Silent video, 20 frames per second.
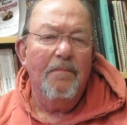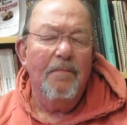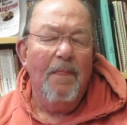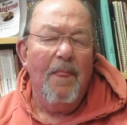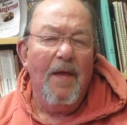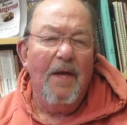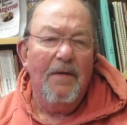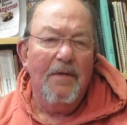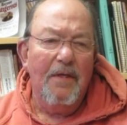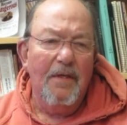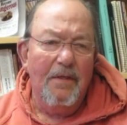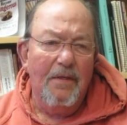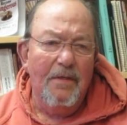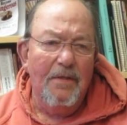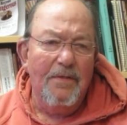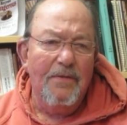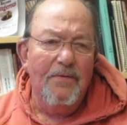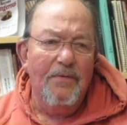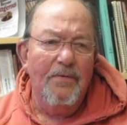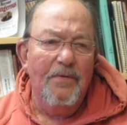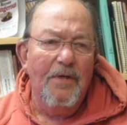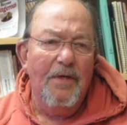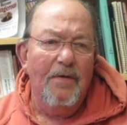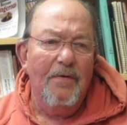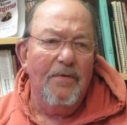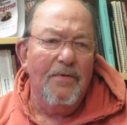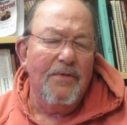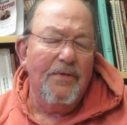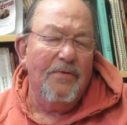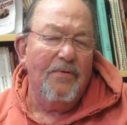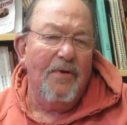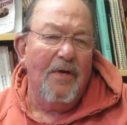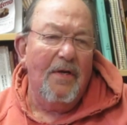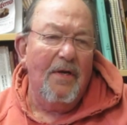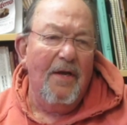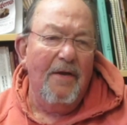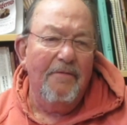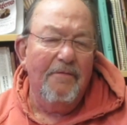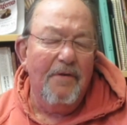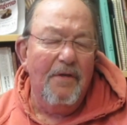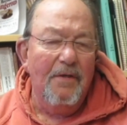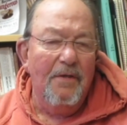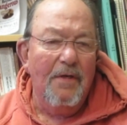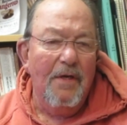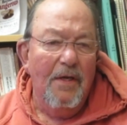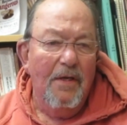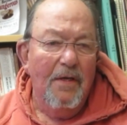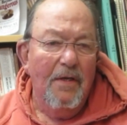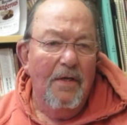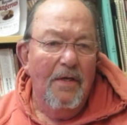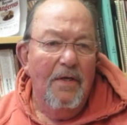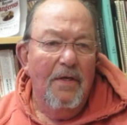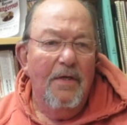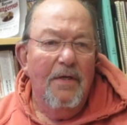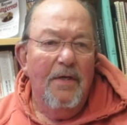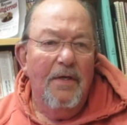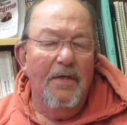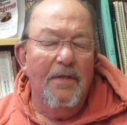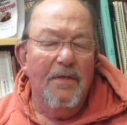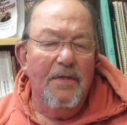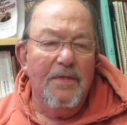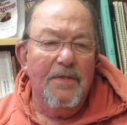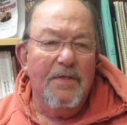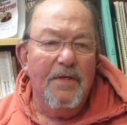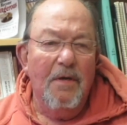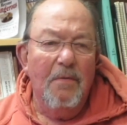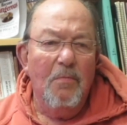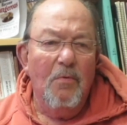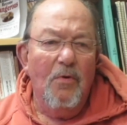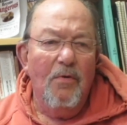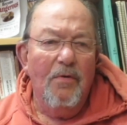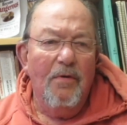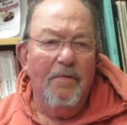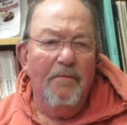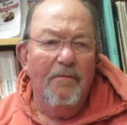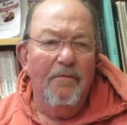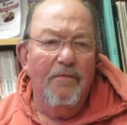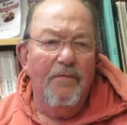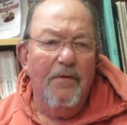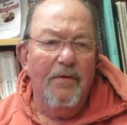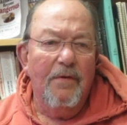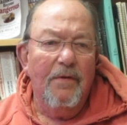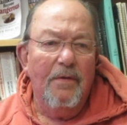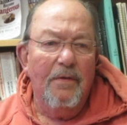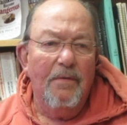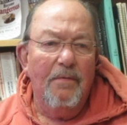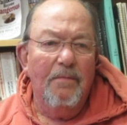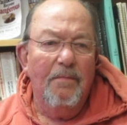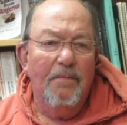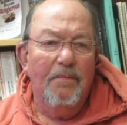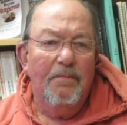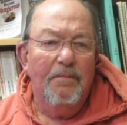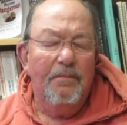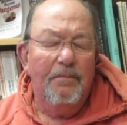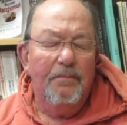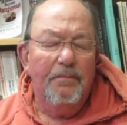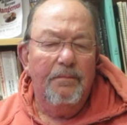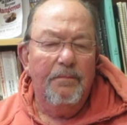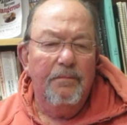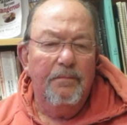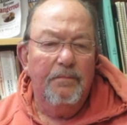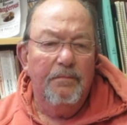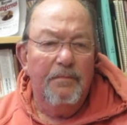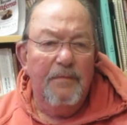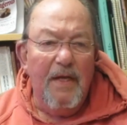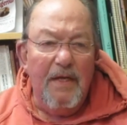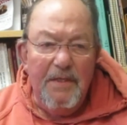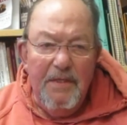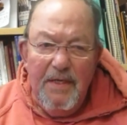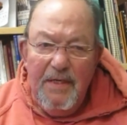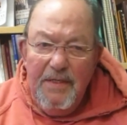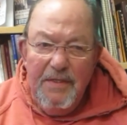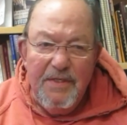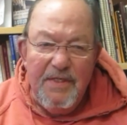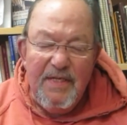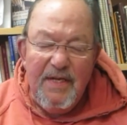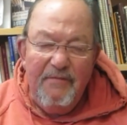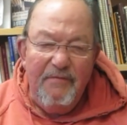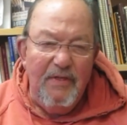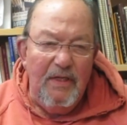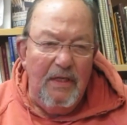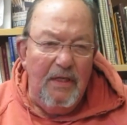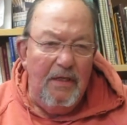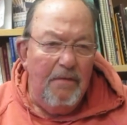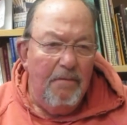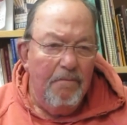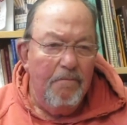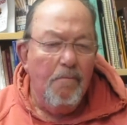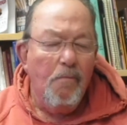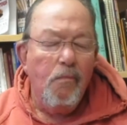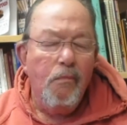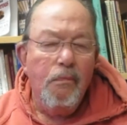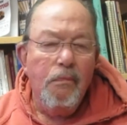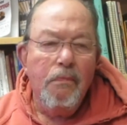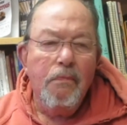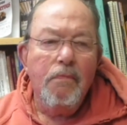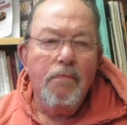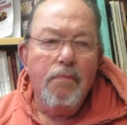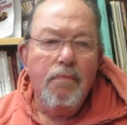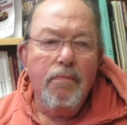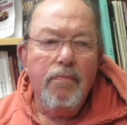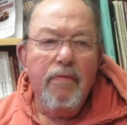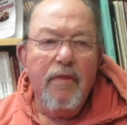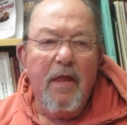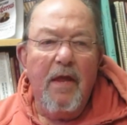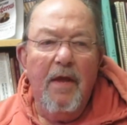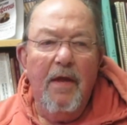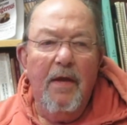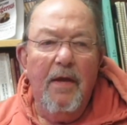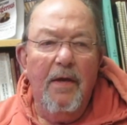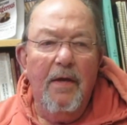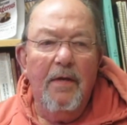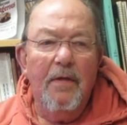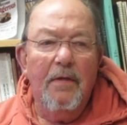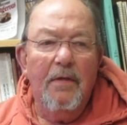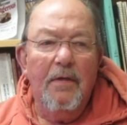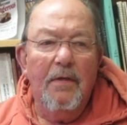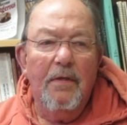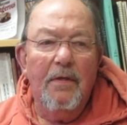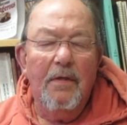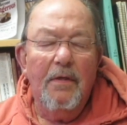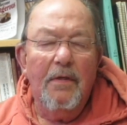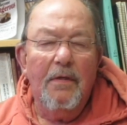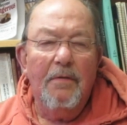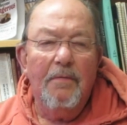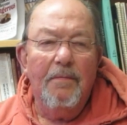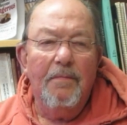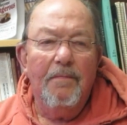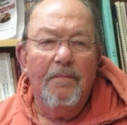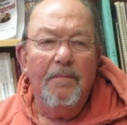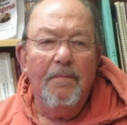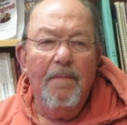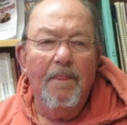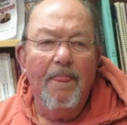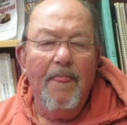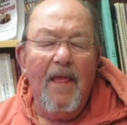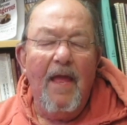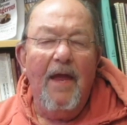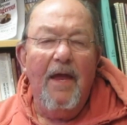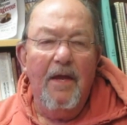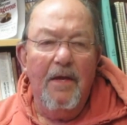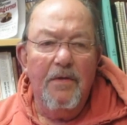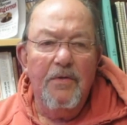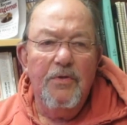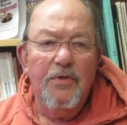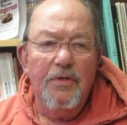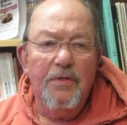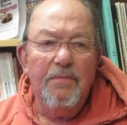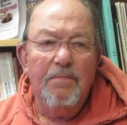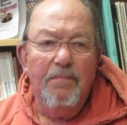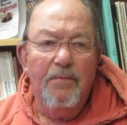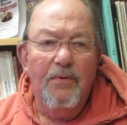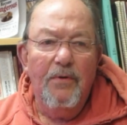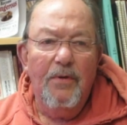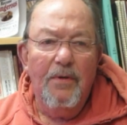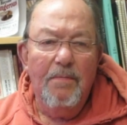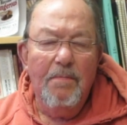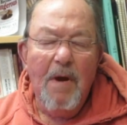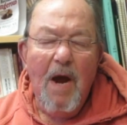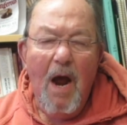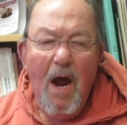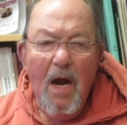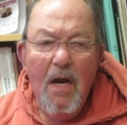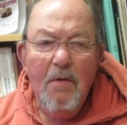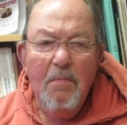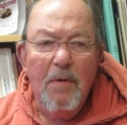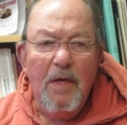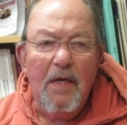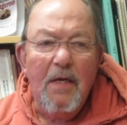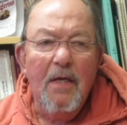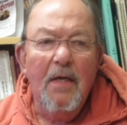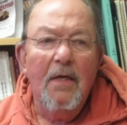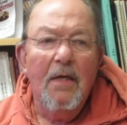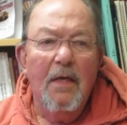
I did the 2 years, so I left in the summer of 1970, and just put it behind me.